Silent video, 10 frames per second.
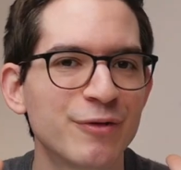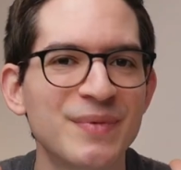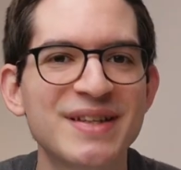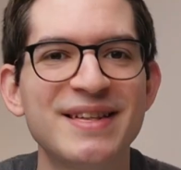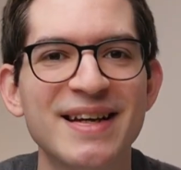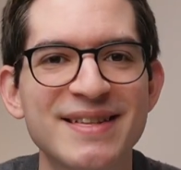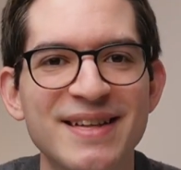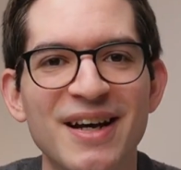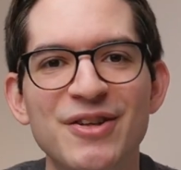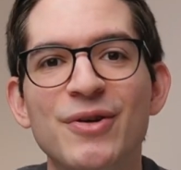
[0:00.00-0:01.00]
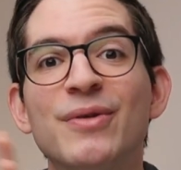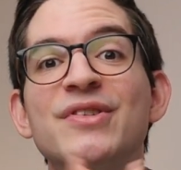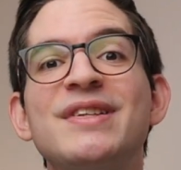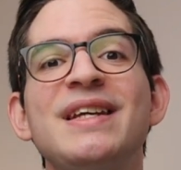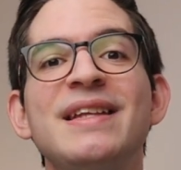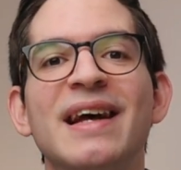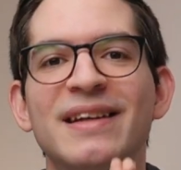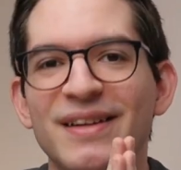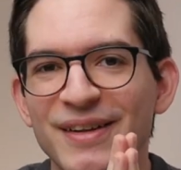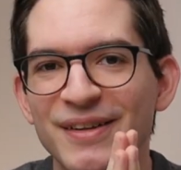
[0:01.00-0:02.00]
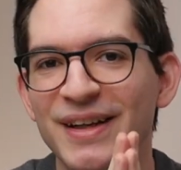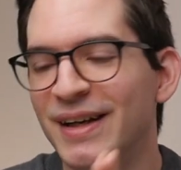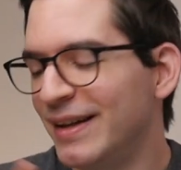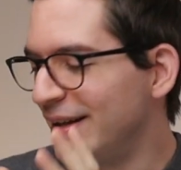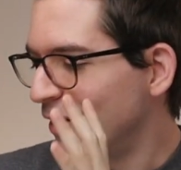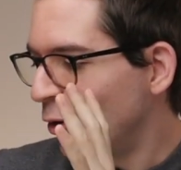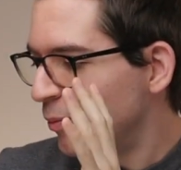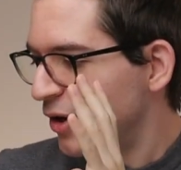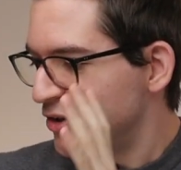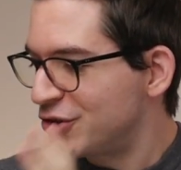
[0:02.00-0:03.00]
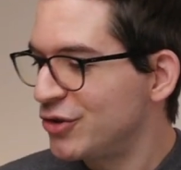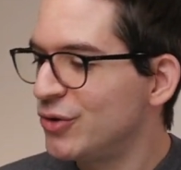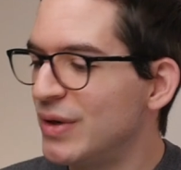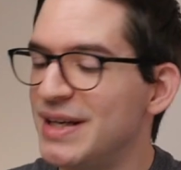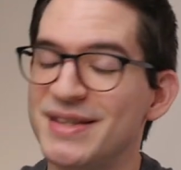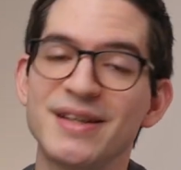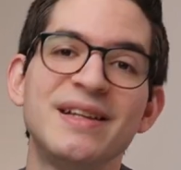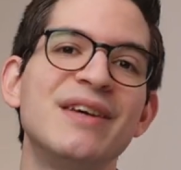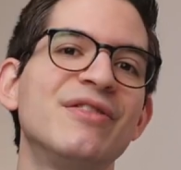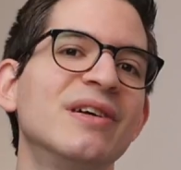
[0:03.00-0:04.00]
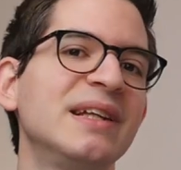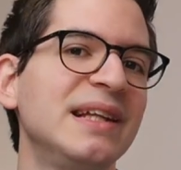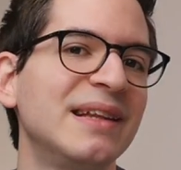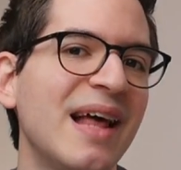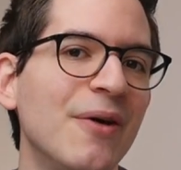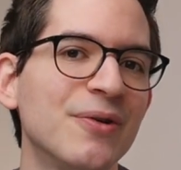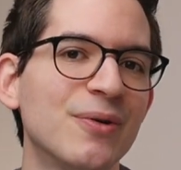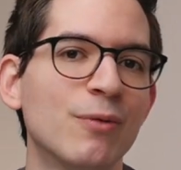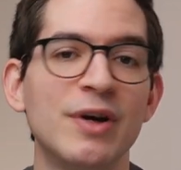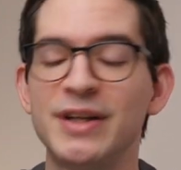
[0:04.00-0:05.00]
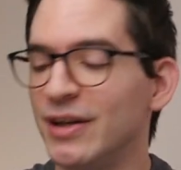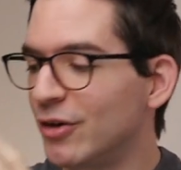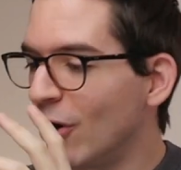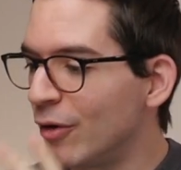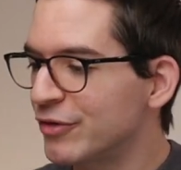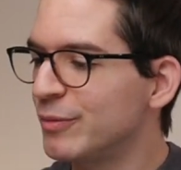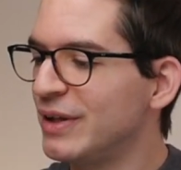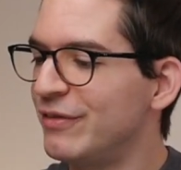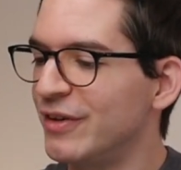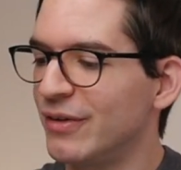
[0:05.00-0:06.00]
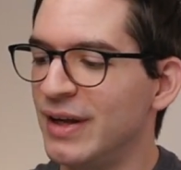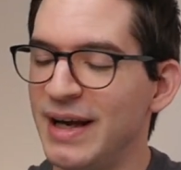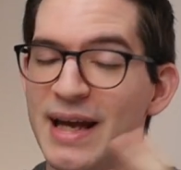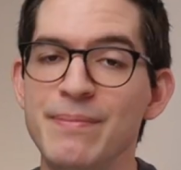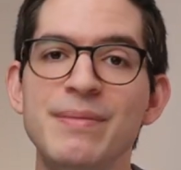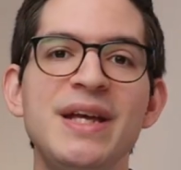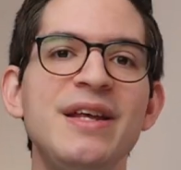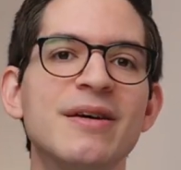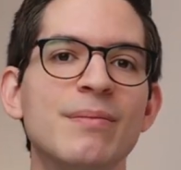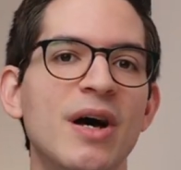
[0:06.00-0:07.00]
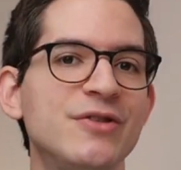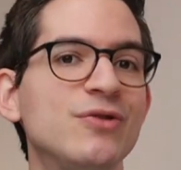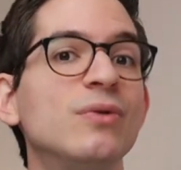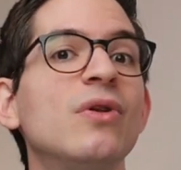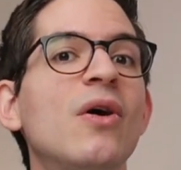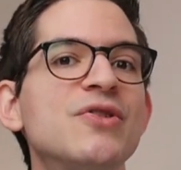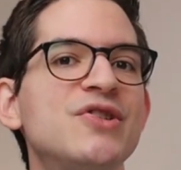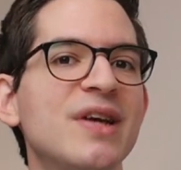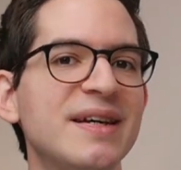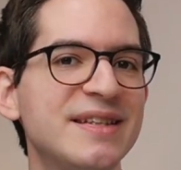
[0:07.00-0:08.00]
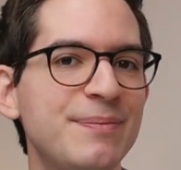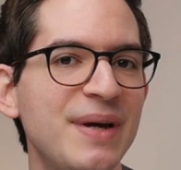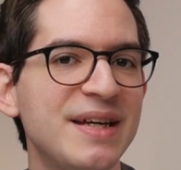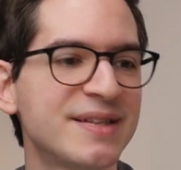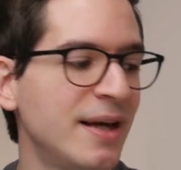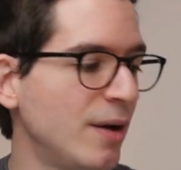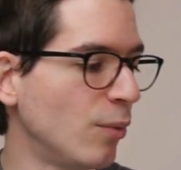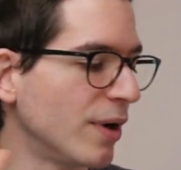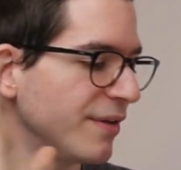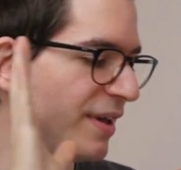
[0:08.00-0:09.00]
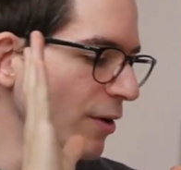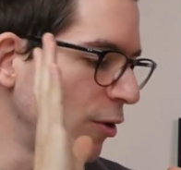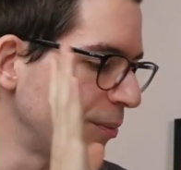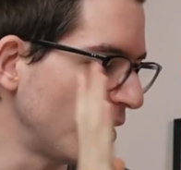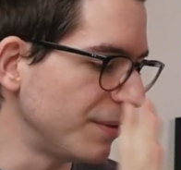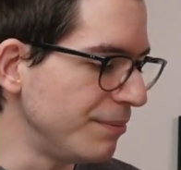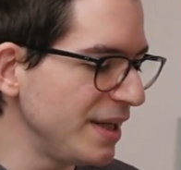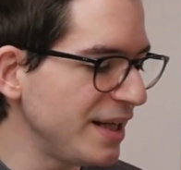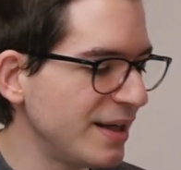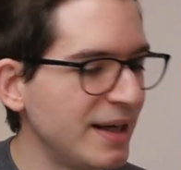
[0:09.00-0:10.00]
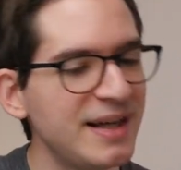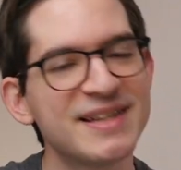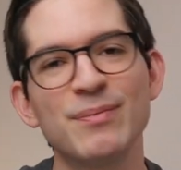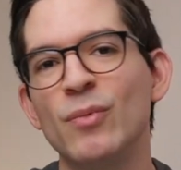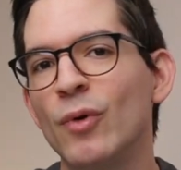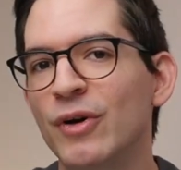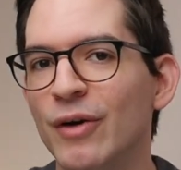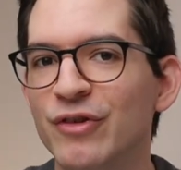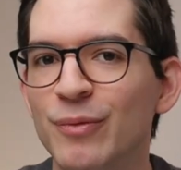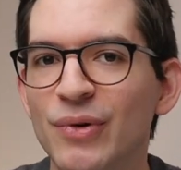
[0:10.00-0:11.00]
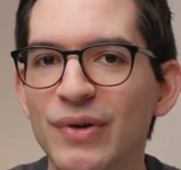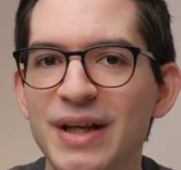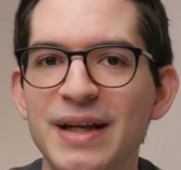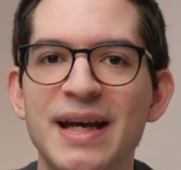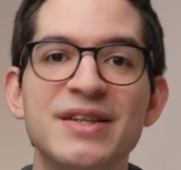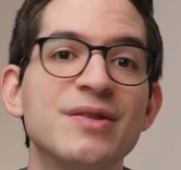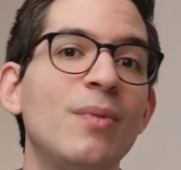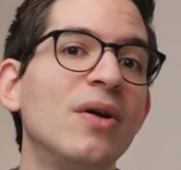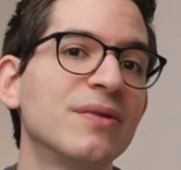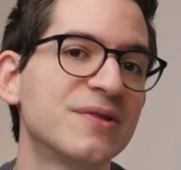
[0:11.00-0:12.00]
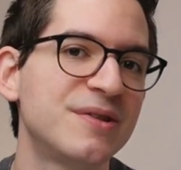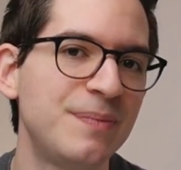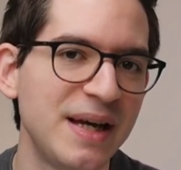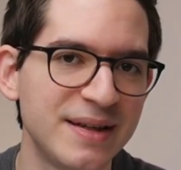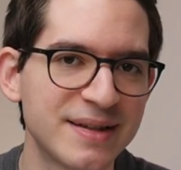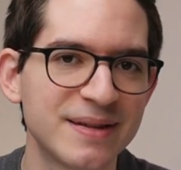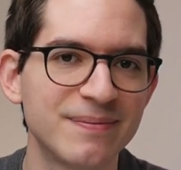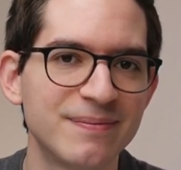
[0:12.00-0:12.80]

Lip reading: from this test, you can see that clearly the HomePod 2 is significantly louder, where it can comfortably fill a medium to large size space, where the HomePod Mini is more comfortable in a smaller space.